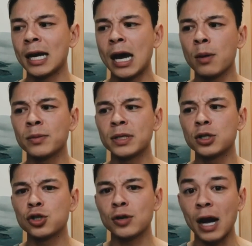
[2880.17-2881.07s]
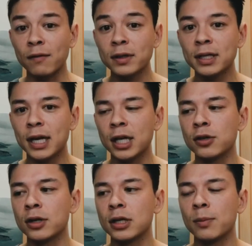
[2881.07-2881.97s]
now I'm traveling and
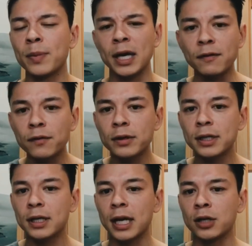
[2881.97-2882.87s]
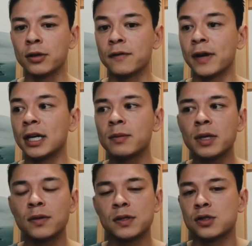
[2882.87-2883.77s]
you're going to pay for it. And you're inviting
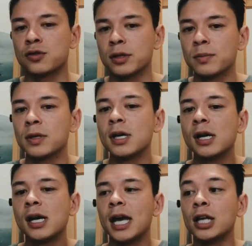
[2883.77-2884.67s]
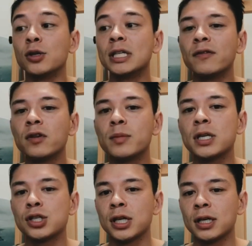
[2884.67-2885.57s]
me on this trip and you're giving me
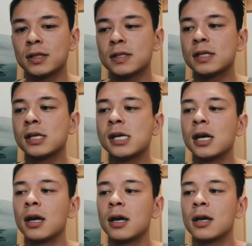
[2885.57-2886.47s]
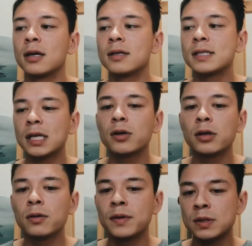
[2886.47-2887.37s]
a chance.
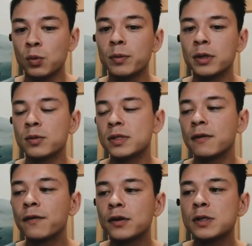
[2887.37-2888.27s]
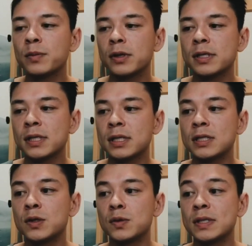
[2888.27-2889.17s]
Sarah, this woman, was the first person
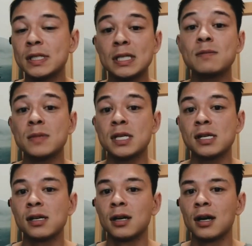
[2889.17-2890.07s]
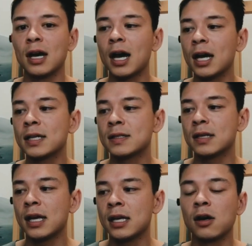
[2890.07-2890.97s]
to see me
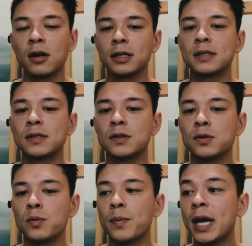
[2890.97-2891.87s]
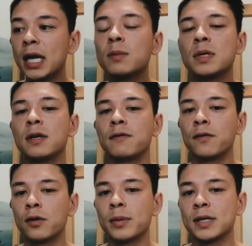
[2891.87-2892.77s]
as an artist, to pay me
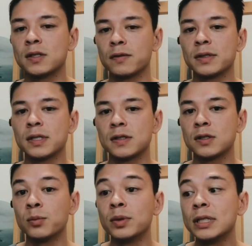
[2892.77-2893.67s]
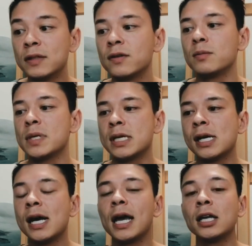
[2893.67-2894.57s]
for my services, to believe in
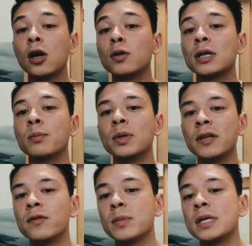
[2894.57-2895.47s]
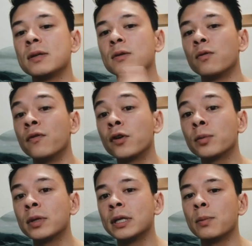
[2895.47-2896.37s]
me, and not only believe in me
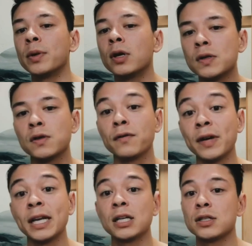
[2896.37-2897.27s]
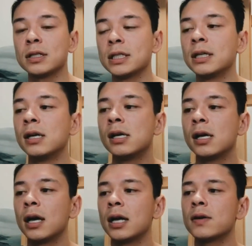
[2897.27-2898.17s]
verbally, but also financially.
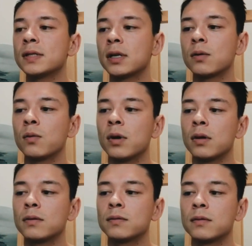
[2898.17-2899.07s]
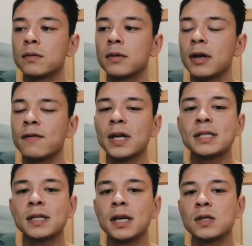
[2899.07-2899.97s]
And I was like, well, if
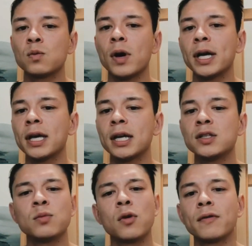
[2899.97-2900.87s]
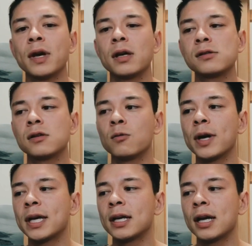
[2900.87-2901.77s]
that's the case, why can't I do more of that?
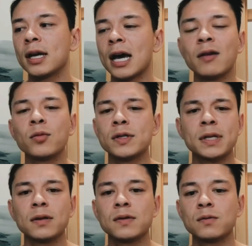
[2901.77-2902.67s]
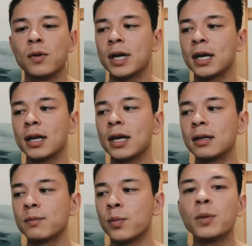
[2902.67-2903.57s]
Why can't I have more sales? Why can't
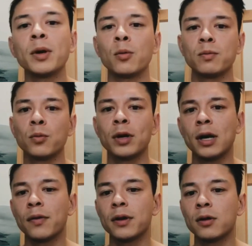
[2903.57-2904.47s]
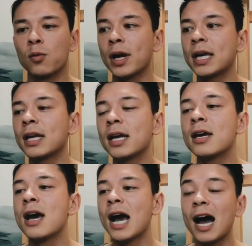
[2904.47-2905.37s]
I put my work out there? Why can't I
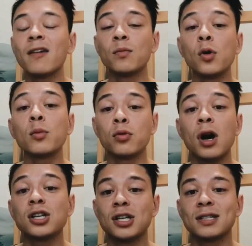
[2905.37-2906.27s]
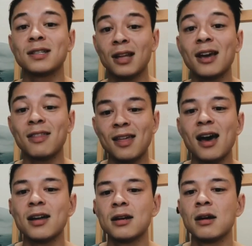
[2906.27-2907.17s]
have more projects like
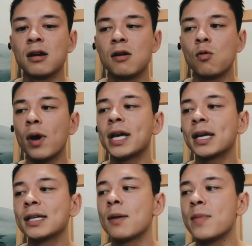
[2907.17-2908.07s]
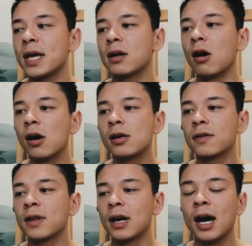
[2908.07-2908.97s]
that? Why can't I make
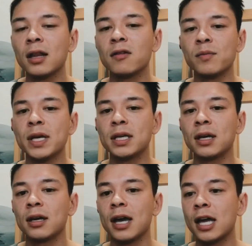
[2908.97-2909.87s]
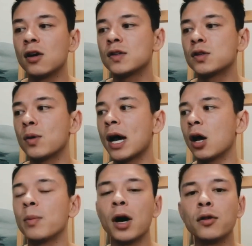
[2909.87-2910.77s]
art that I love making and also
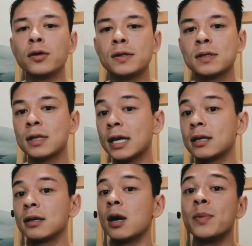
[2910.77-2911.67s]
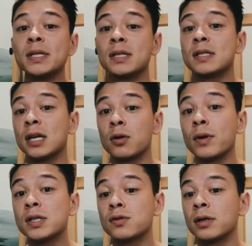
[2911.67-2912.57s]
help others, like a business, like a
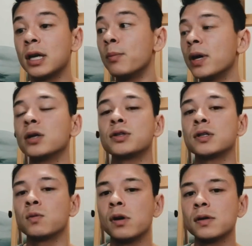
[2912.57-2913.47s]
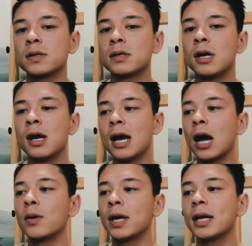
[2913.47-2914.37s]
restaurant, embellish its walls?
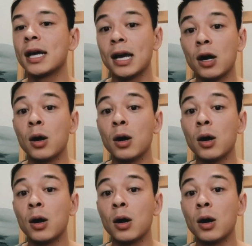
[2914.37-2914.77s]
How can I,